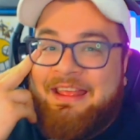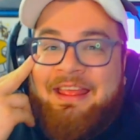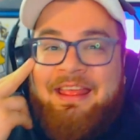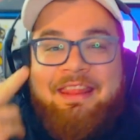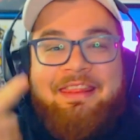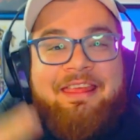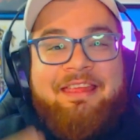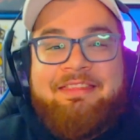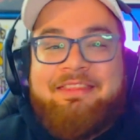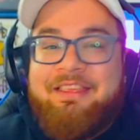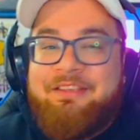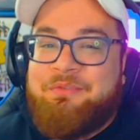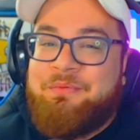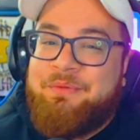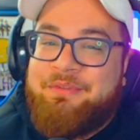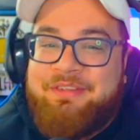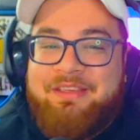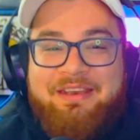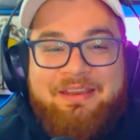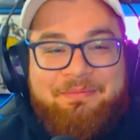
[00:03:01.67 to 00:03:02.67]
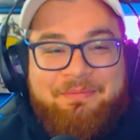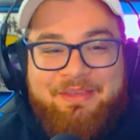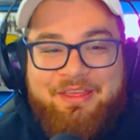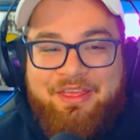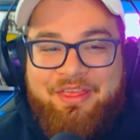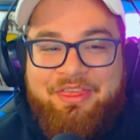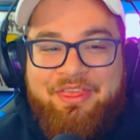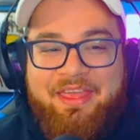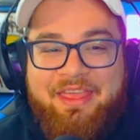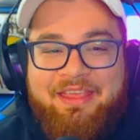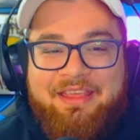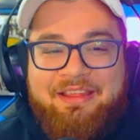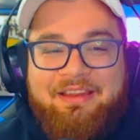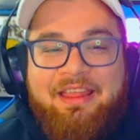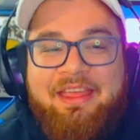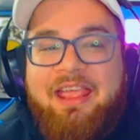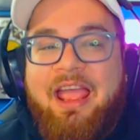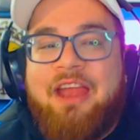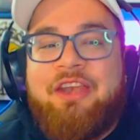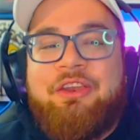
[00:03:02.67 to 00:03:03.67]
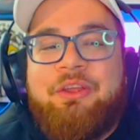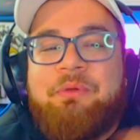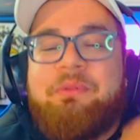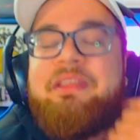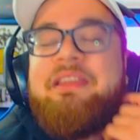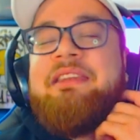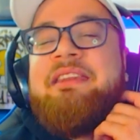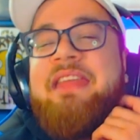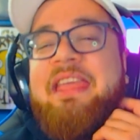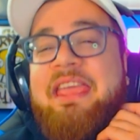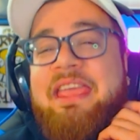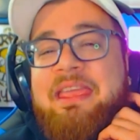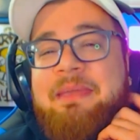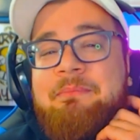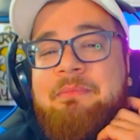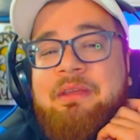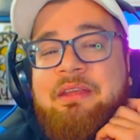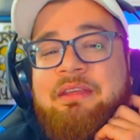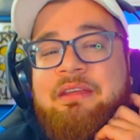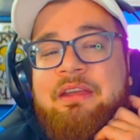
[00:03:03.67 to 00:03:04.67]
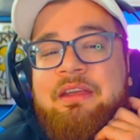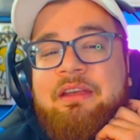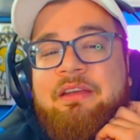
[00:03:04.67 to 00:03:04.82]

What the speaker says: that this was going to be a thing. Like, I knew the name